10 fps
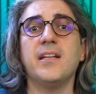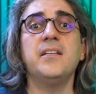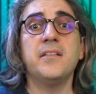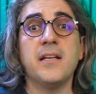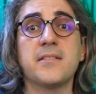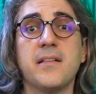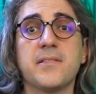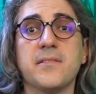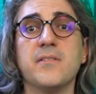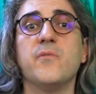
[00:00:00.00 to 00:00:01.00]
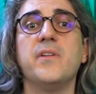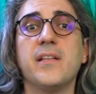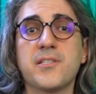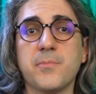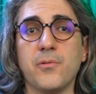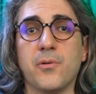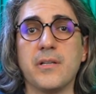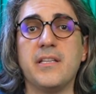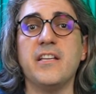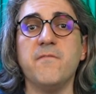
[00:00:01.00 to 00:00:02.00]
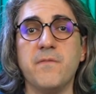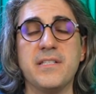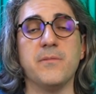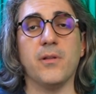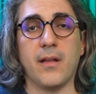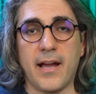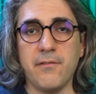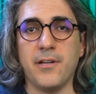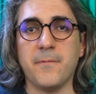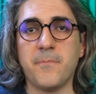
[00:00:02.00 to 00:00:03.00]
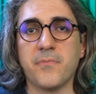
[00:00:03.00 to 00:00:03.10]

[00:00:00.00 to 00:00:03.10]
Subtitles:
In the next lesson, we'll explore the invisible highway,